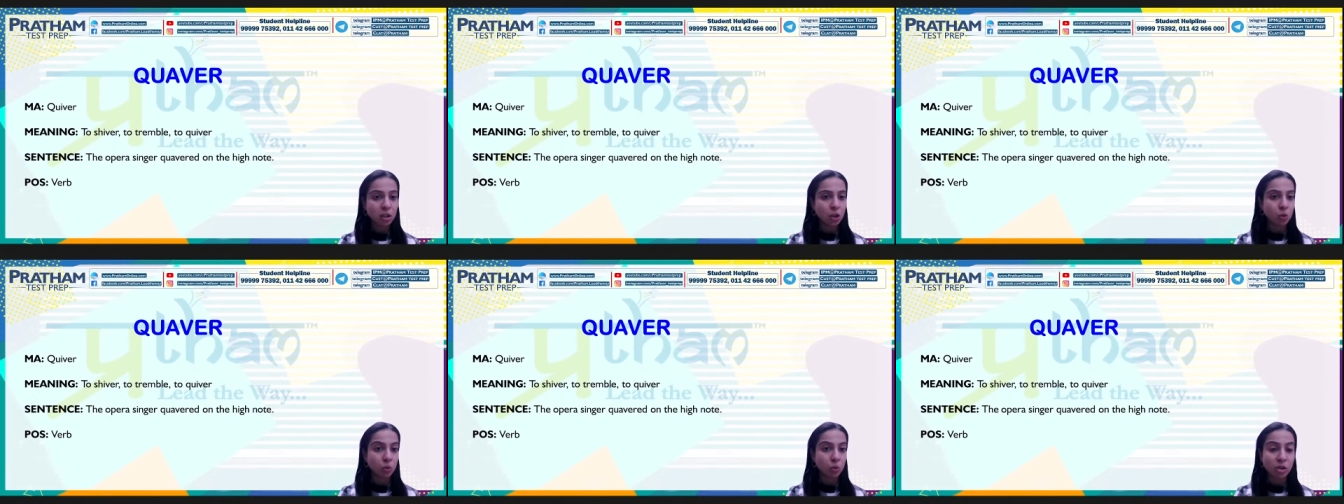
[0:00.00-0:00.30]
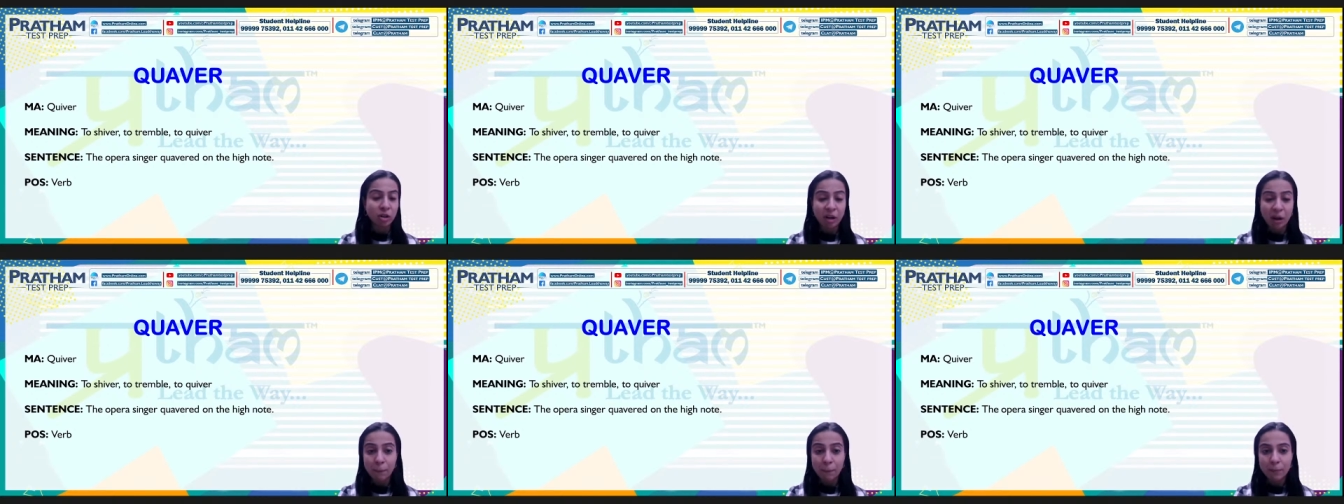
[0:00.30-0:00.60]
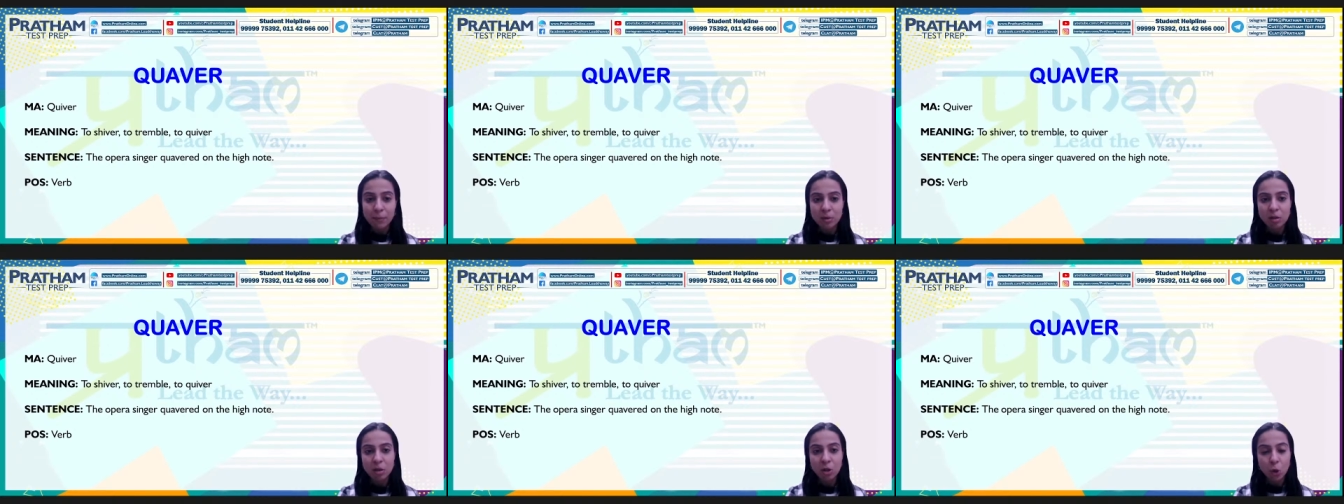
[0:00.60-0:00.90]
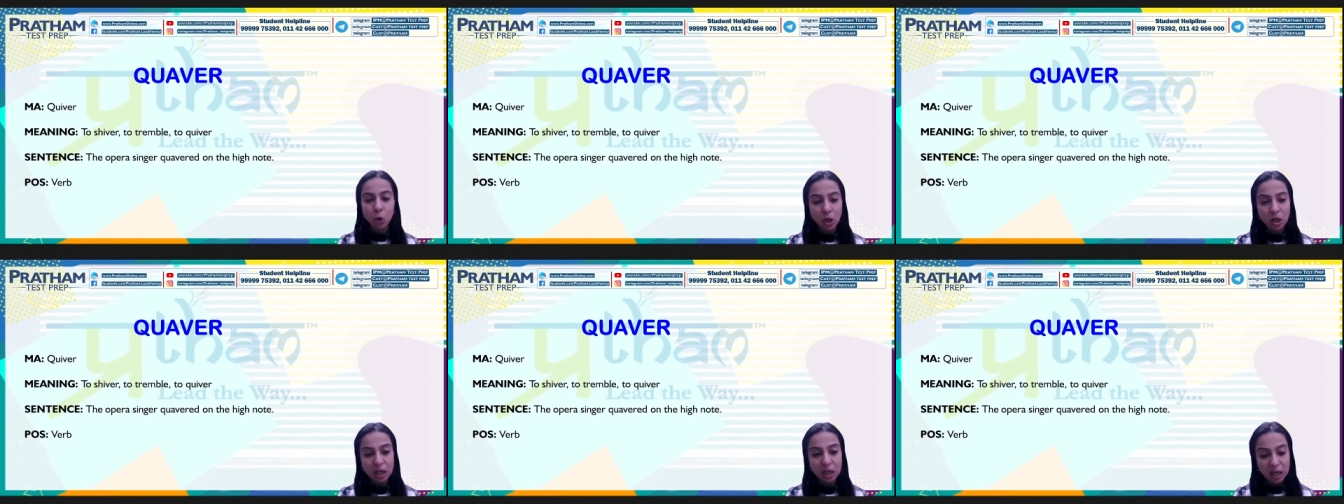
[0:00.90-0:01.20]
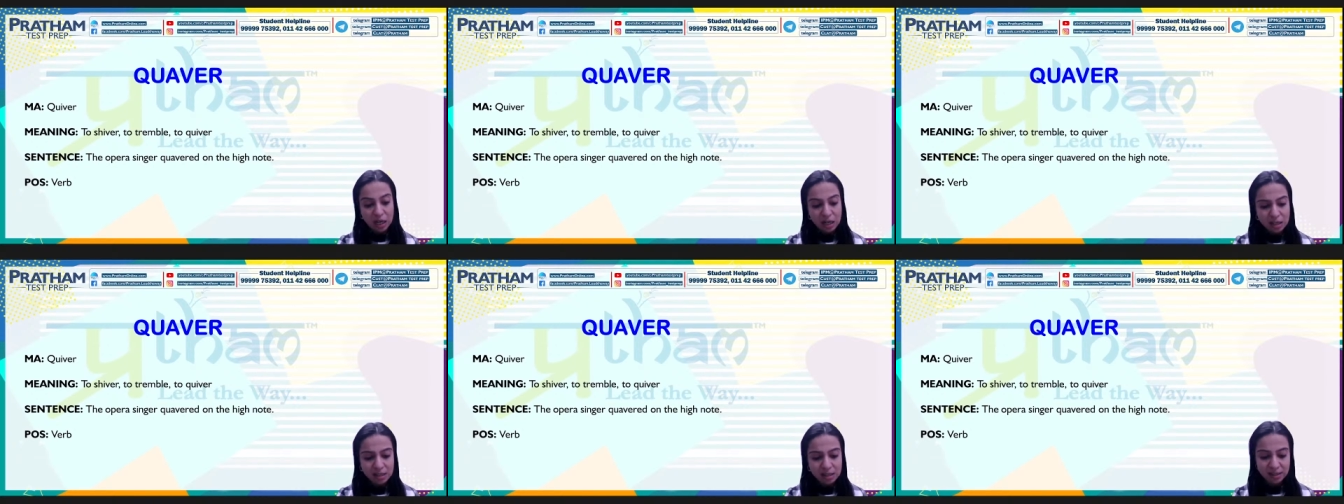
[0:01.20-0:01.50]
to tremble all
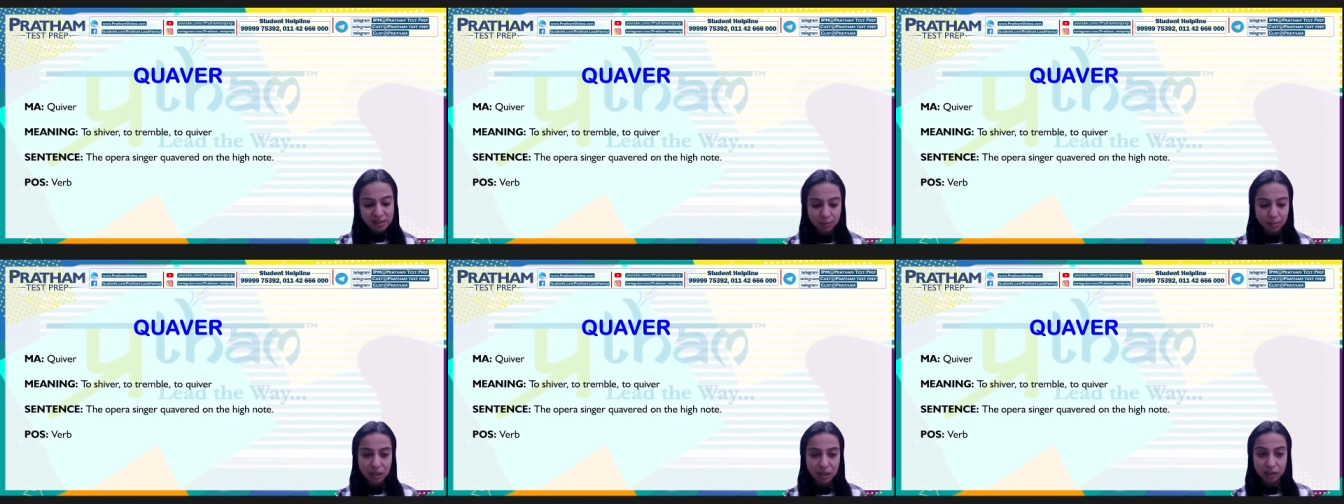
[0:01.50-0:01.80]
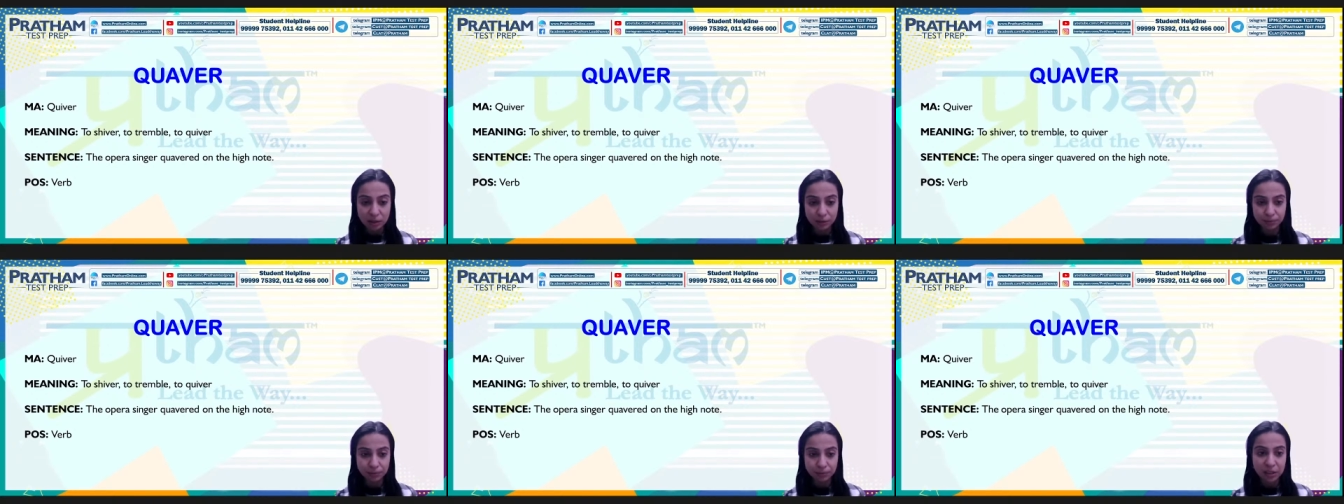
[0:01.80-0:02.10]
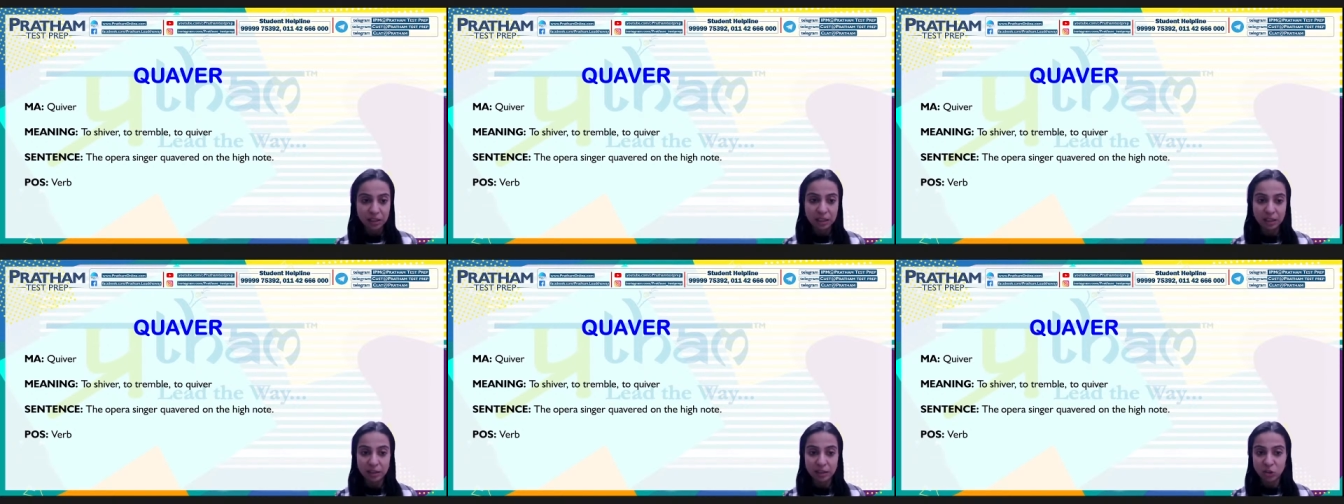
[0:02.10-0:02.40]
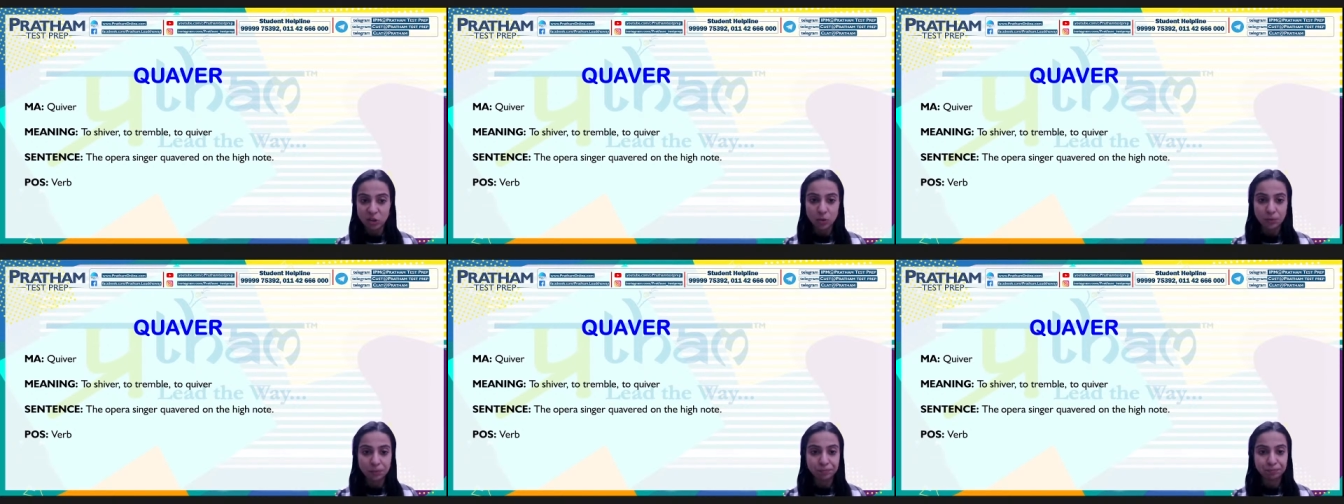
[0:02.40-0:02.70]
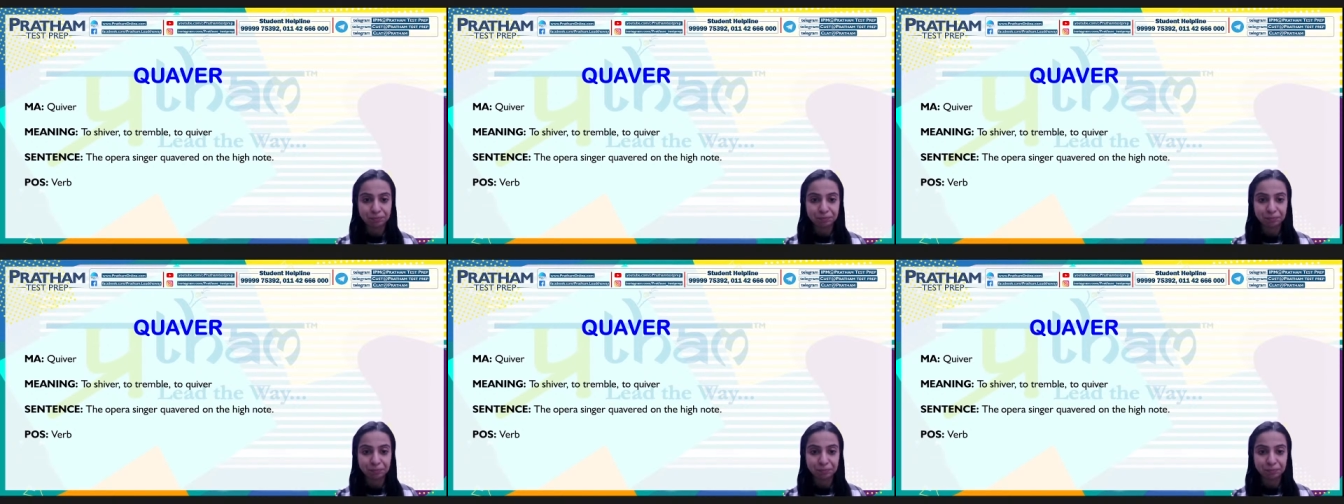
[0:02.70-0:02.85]
are similar in nature